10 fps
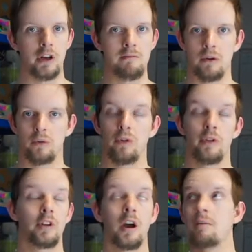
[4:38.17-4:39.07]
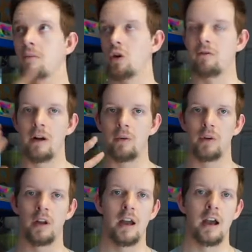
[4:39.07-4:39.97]
It came out all the time, look
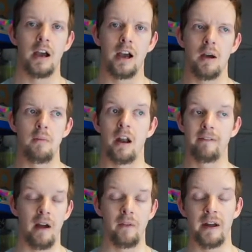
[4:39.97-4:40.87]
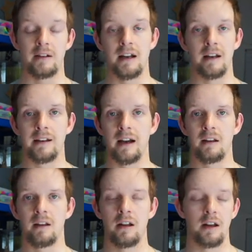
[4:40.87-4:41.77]
around, and I found that
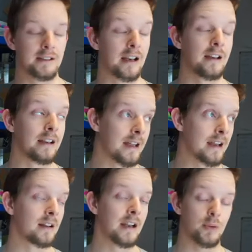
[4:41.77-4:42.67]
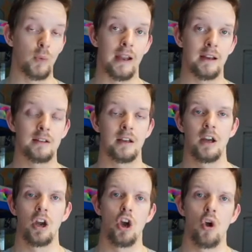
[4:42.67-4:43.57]
sadly dead last weekend,
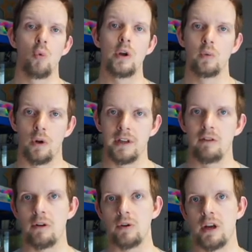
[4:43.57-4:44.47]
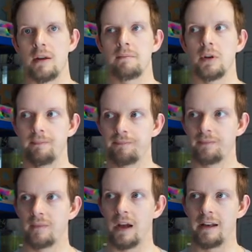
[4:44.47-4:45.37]
which was a real shame, but
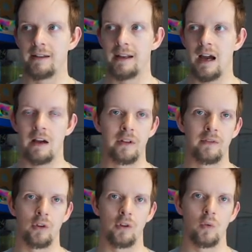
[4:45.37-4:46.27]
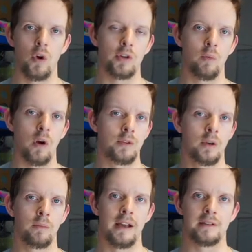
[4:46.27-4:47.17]
I did have it for quite a while,
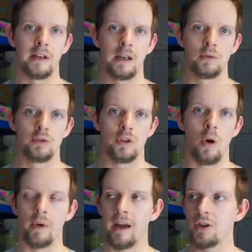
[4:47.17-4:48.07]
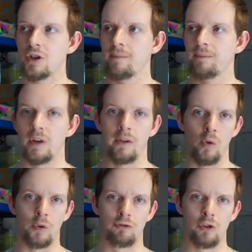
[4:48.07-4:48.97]
so I'm guessing it was just old age. Of
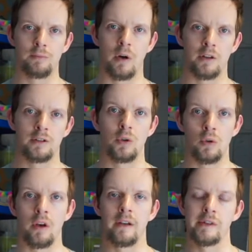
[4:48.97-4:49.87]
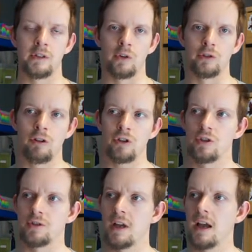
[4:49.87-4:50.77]
course, true spiders do not live as long as
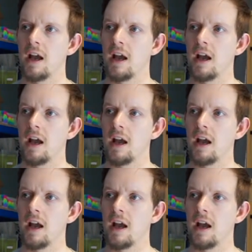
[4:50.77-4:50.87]
tarantulas.